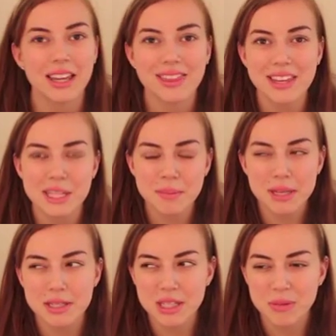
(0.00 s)
This
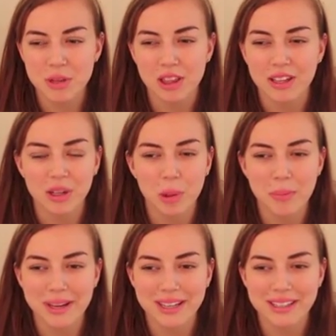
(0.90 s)
might seem a little
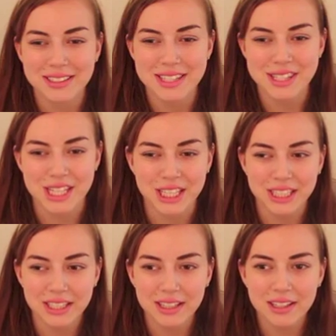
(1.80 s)
bit
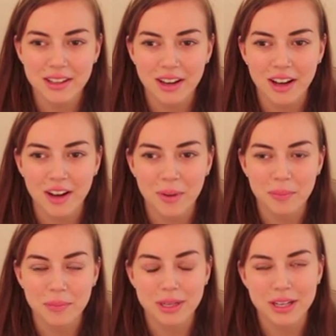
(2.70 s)
silly,
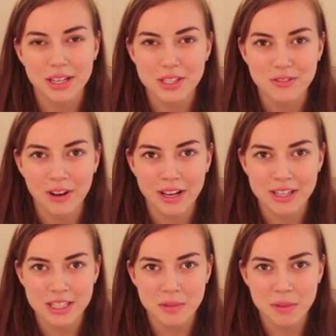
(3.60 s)
but it is fun,
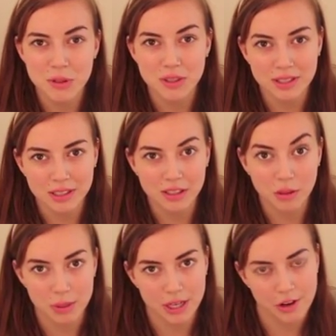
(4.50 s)
and sometimes you can get a little
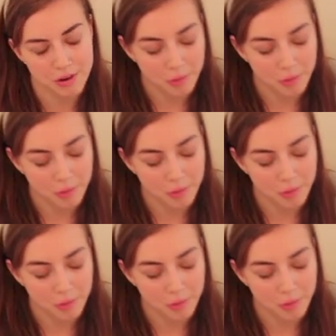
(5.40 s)
bit carried